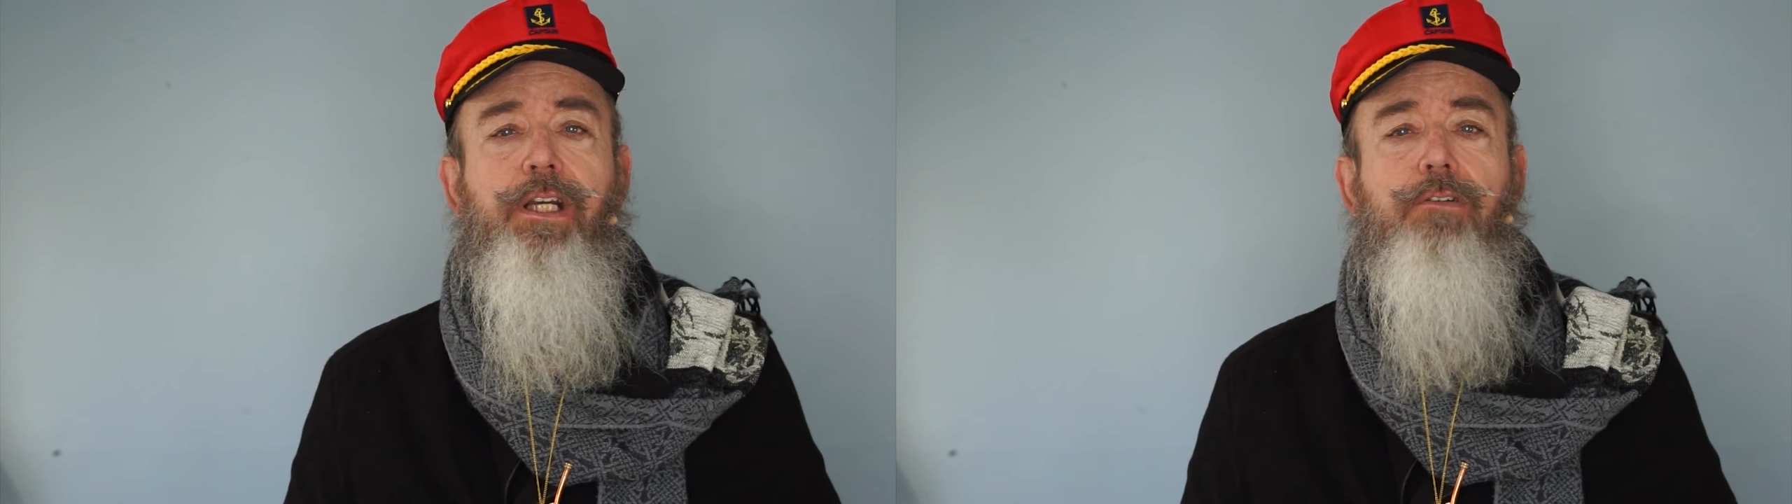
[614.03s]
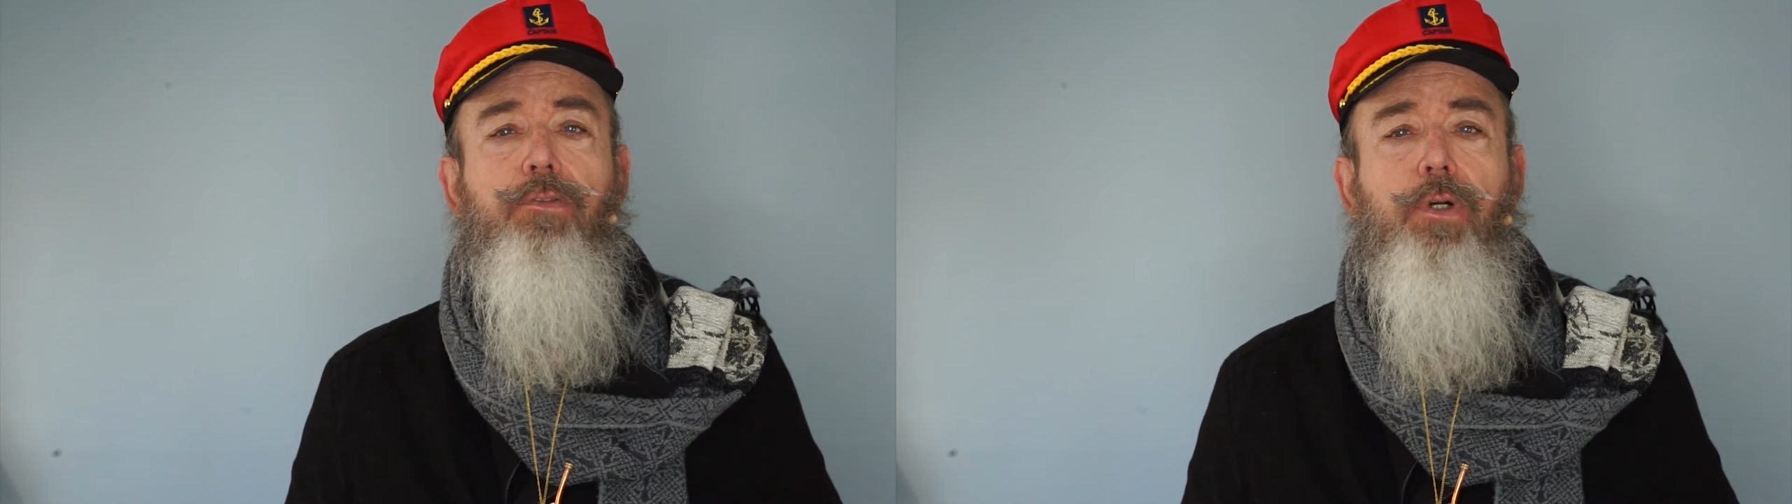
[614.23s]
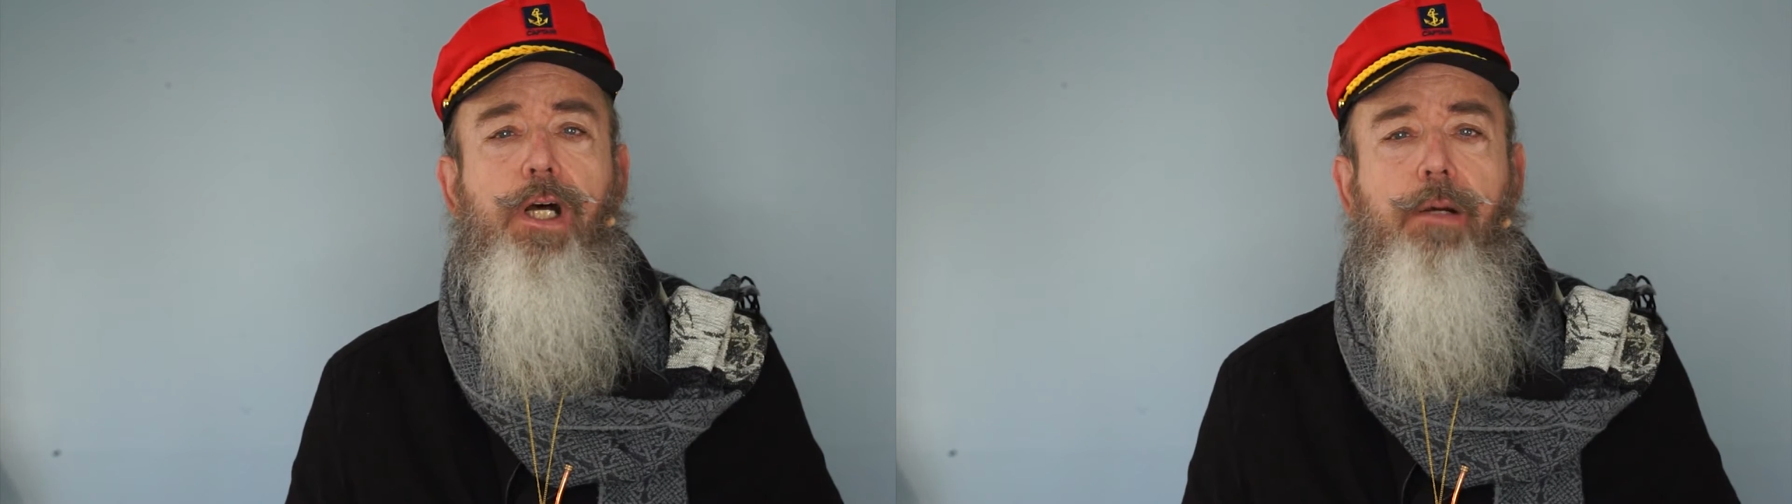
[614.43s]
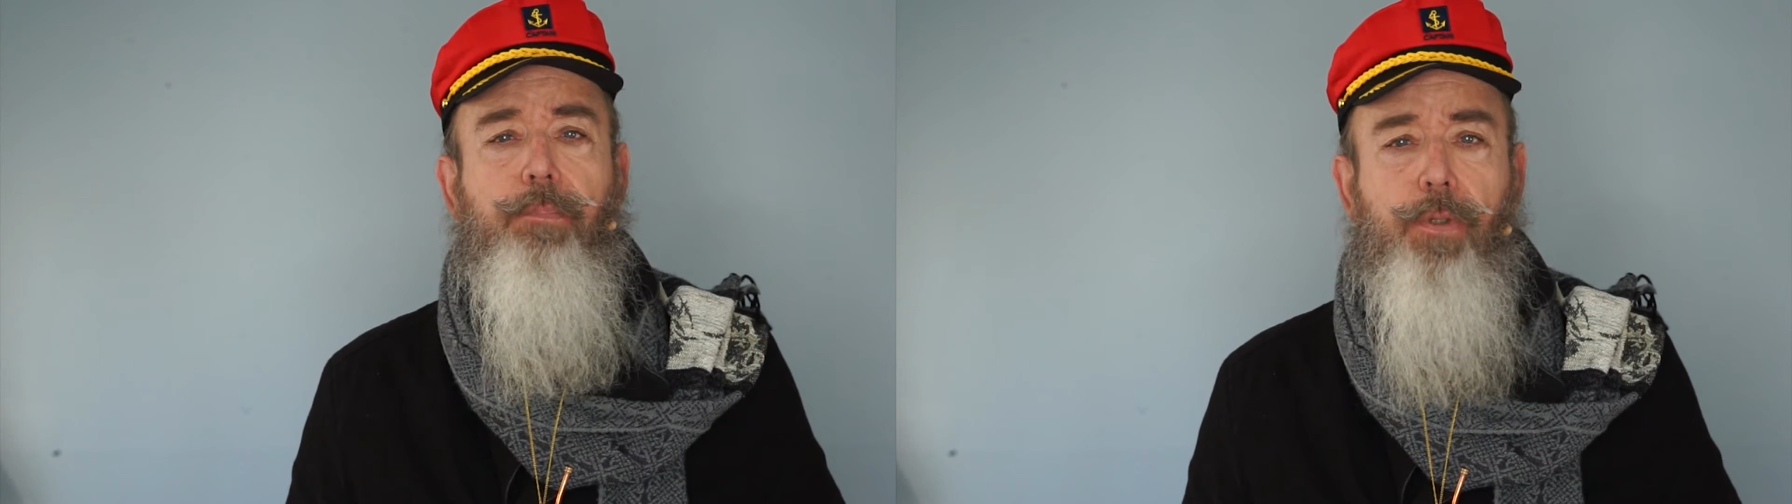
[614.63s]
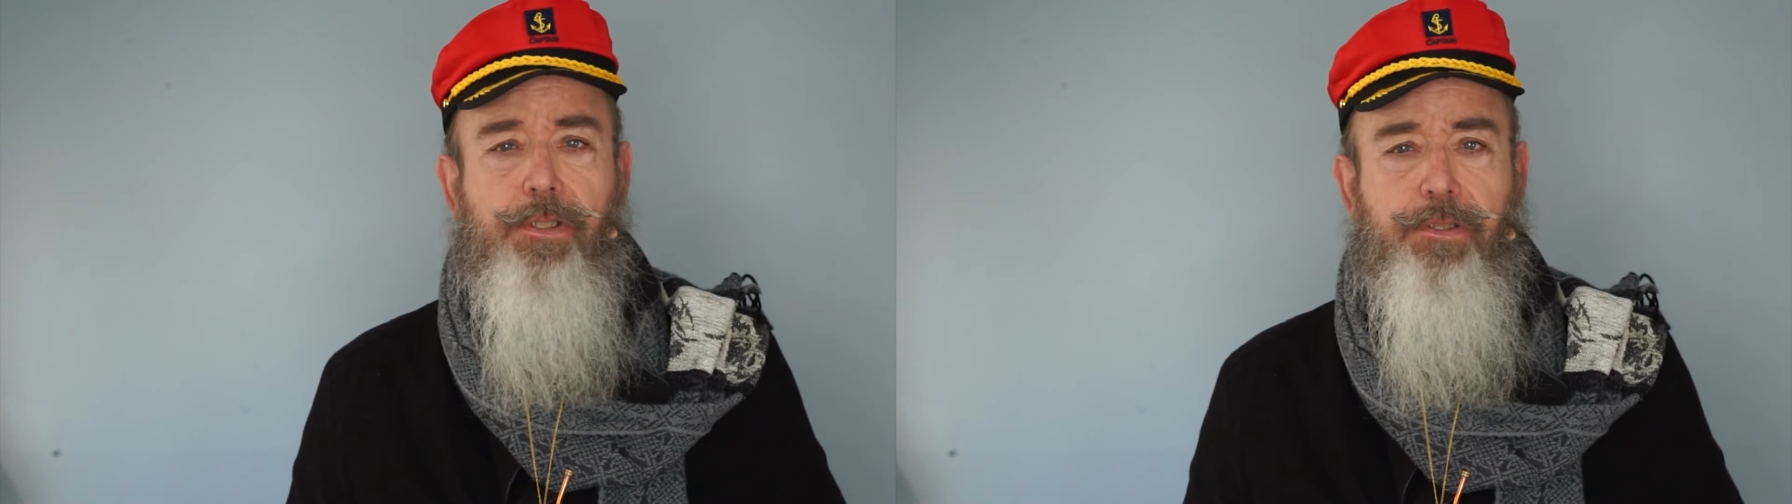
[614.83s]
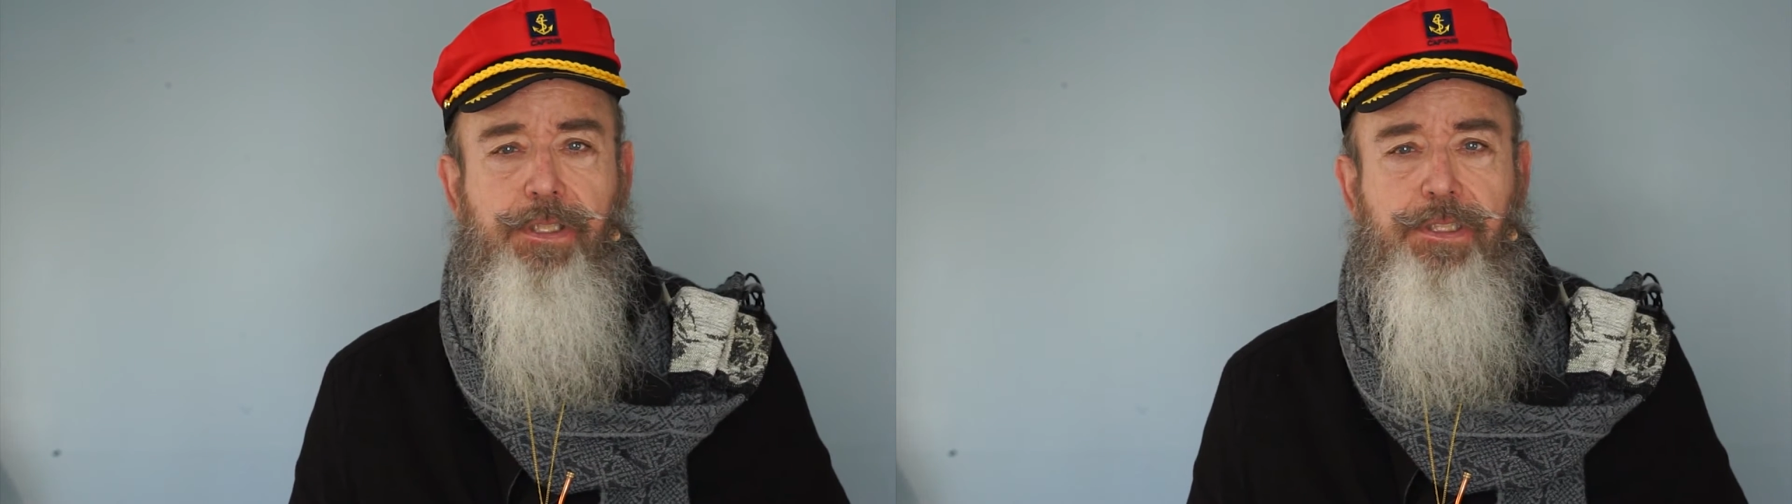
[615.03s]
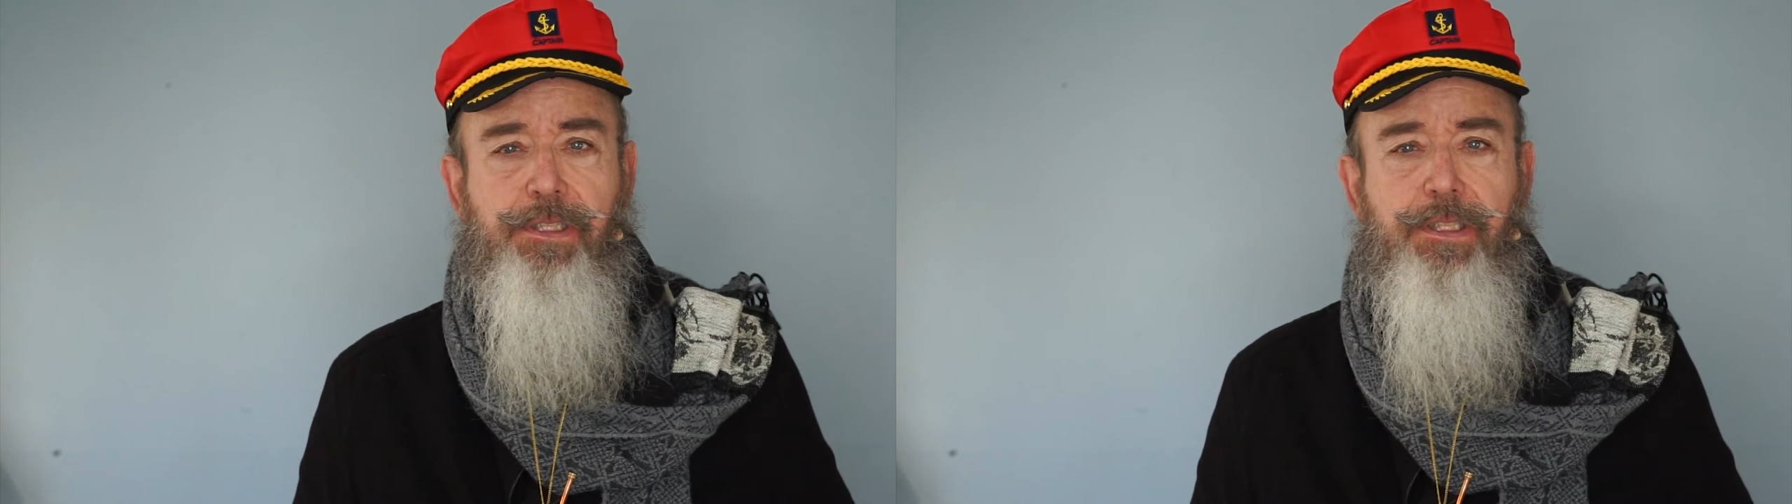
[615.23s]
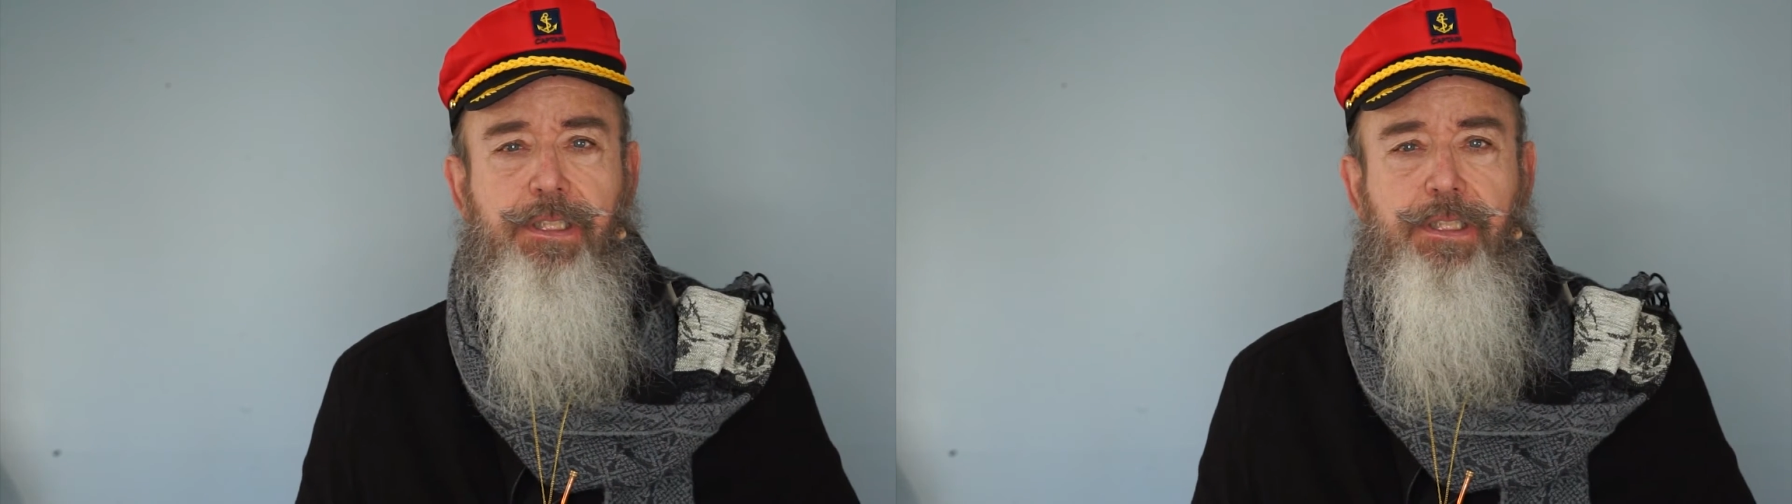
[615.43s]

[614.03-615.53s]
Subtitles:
of raw portraits.